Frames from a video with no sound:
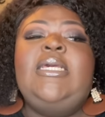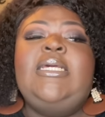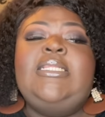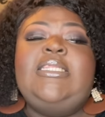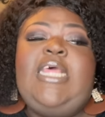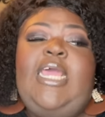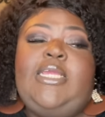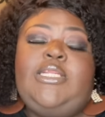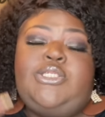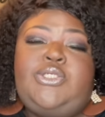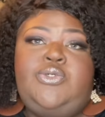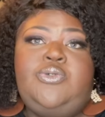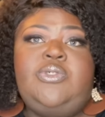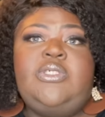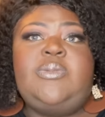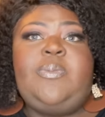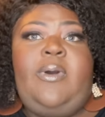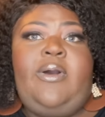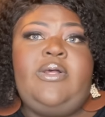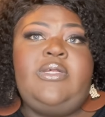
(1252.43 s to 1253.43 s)
they do
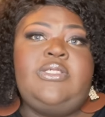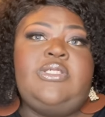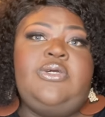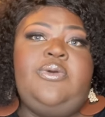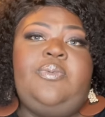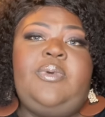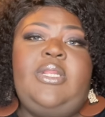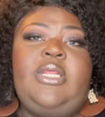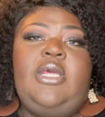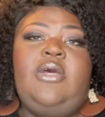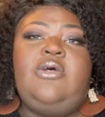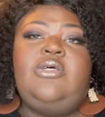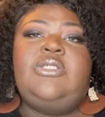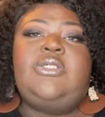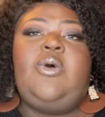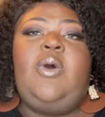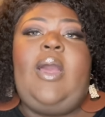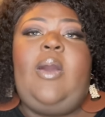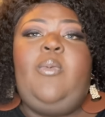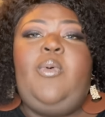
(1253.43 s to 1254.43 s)
sponsor videos,
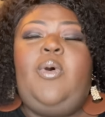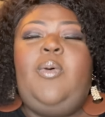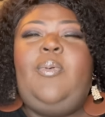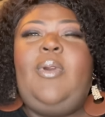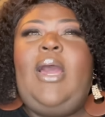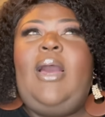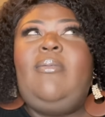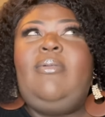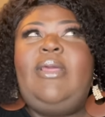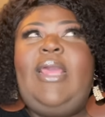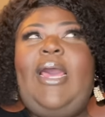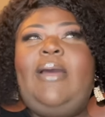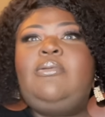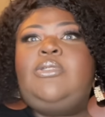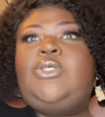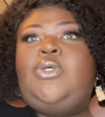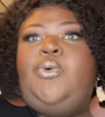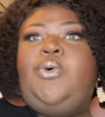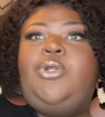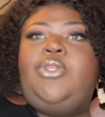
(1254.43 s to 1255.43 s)
so I will probably have
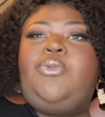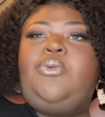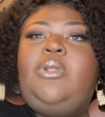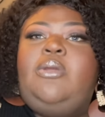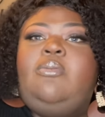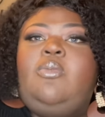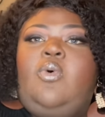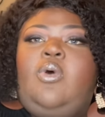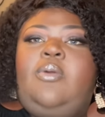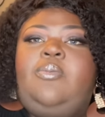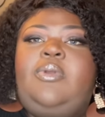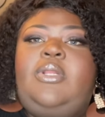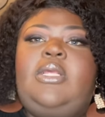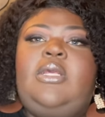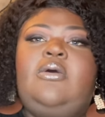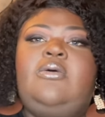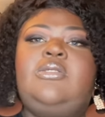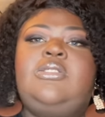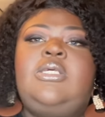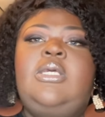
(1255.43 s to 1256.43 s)
two or three more
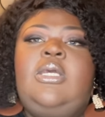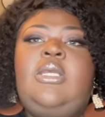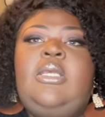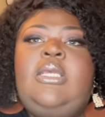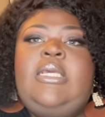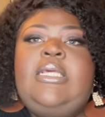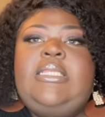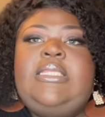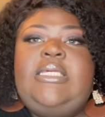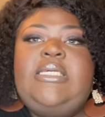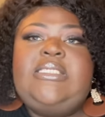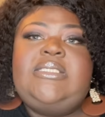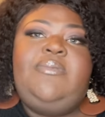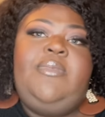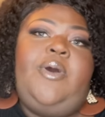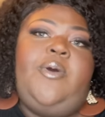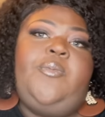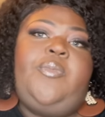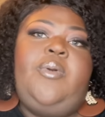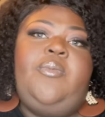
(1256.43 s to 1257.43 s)
videos this
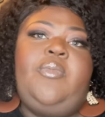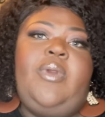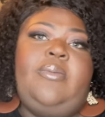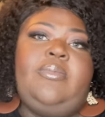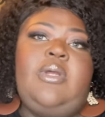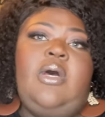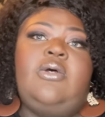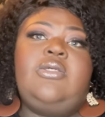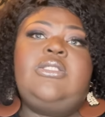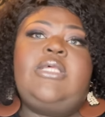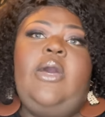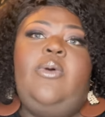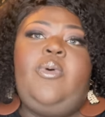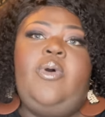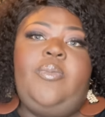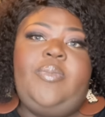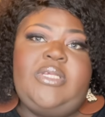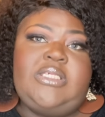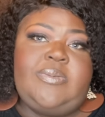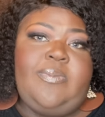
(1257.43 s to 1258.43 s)
month from Rebdolls that
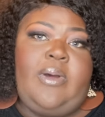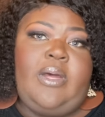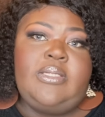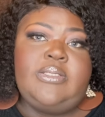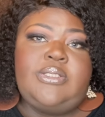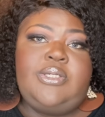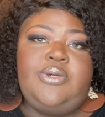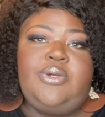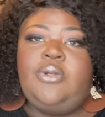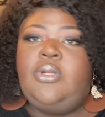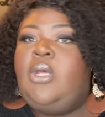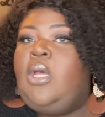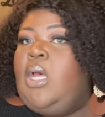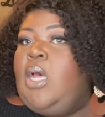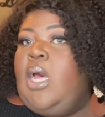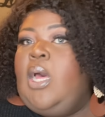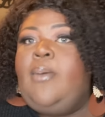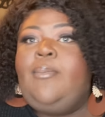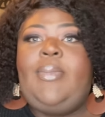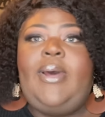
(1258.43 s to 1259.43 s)
will be sponsored.
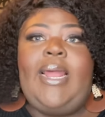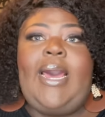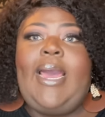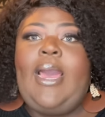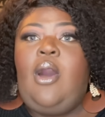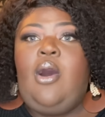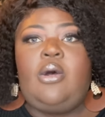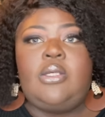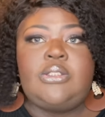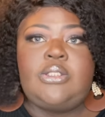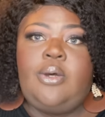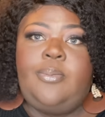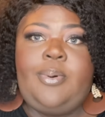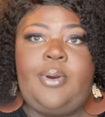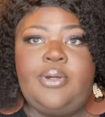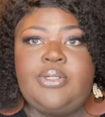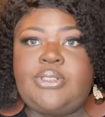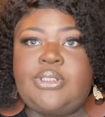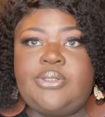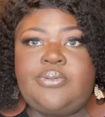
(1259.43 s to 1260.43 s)
But I also
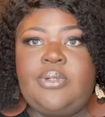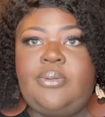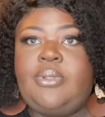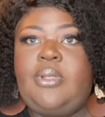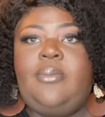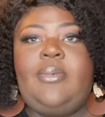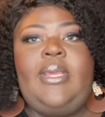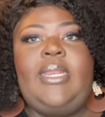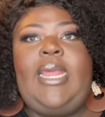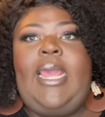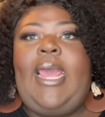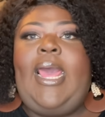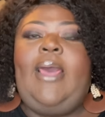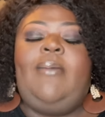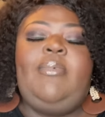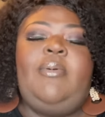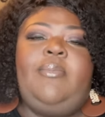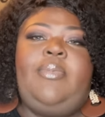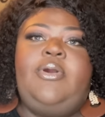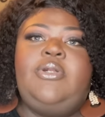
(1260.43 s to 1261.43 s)
purchased from them and have
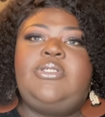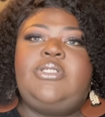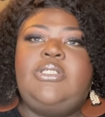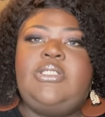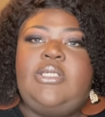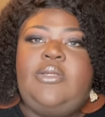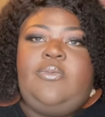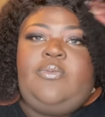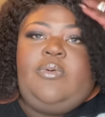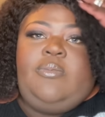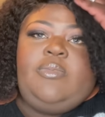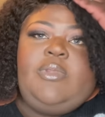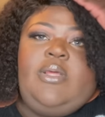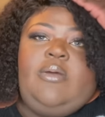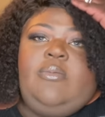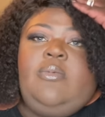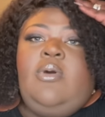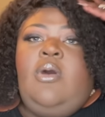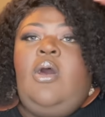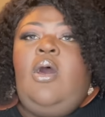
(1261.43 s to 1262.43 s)
been purchasing from
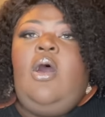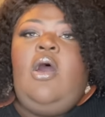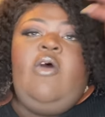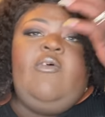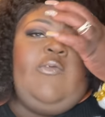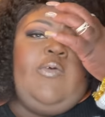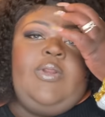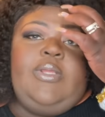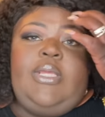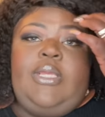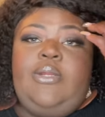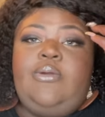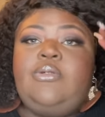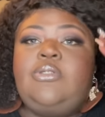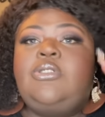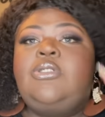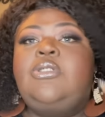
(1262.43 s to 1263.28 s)
them for years.